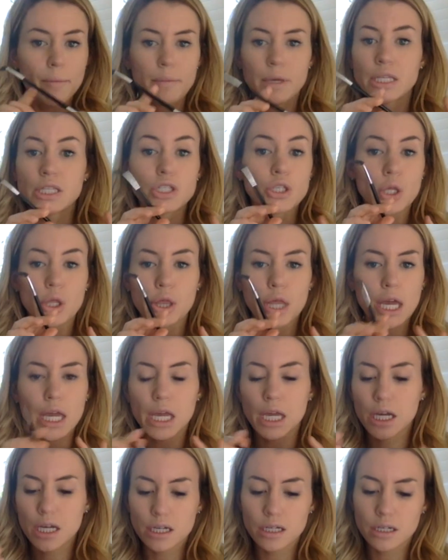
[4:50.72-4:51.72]
pencil
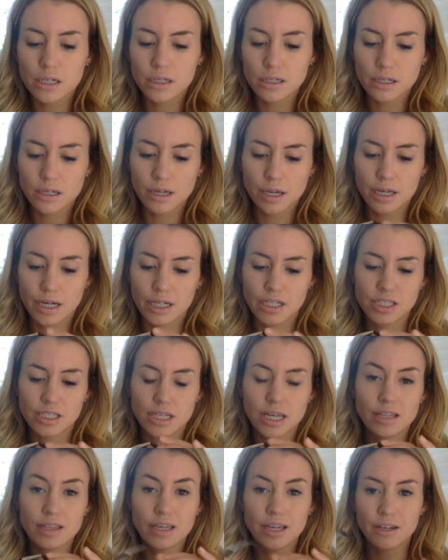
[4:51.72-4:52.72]
thing, and I just
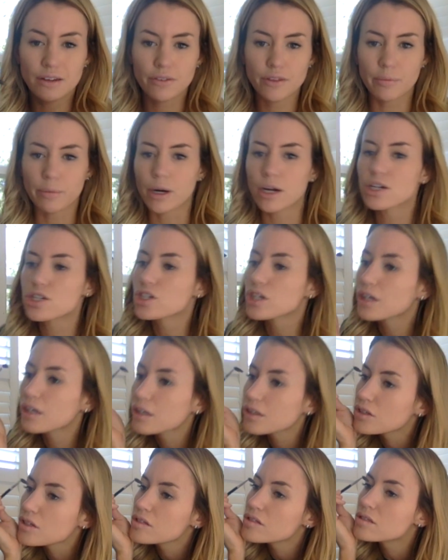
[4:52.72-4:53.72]
take the end of the brush and
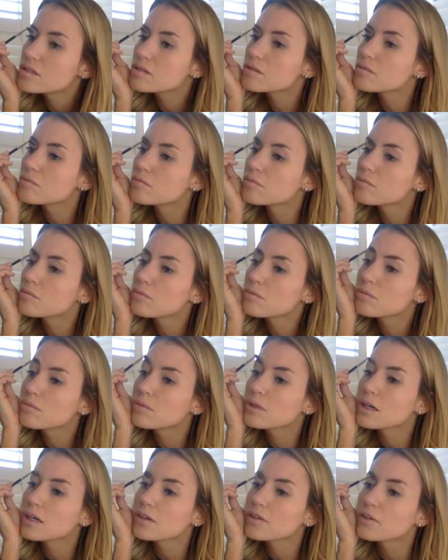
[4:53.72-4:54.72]
I just
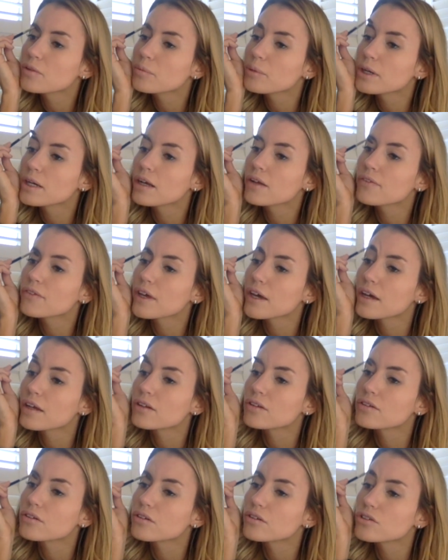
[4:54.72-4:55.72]
kind of spread out that
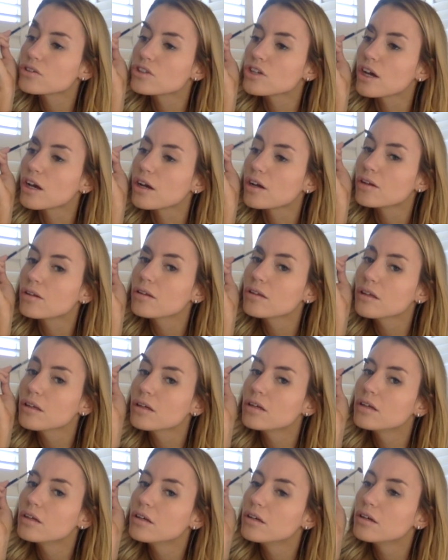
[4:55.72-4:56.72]
gel
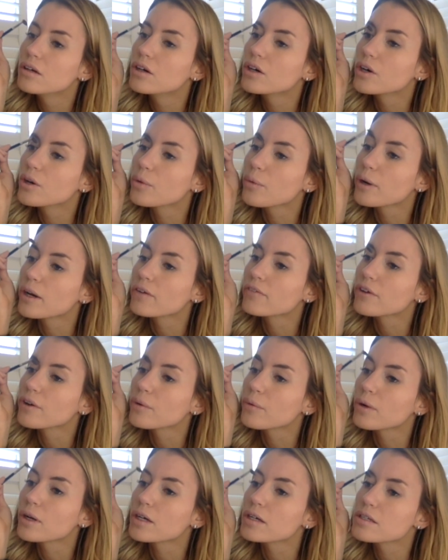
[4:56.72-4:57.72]
or whatever
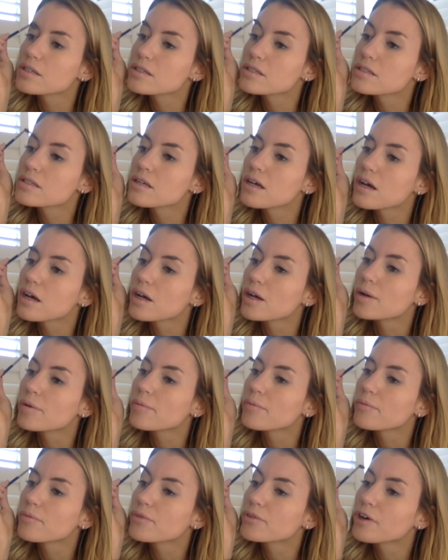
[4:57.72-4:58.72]
it was
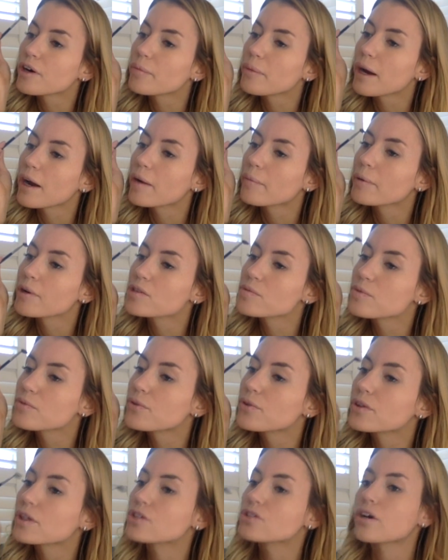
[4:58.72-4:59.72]
throughout my eyebrows
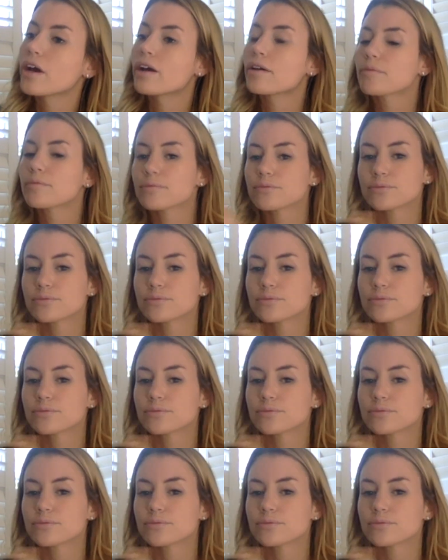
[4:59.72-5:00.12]
before they dry.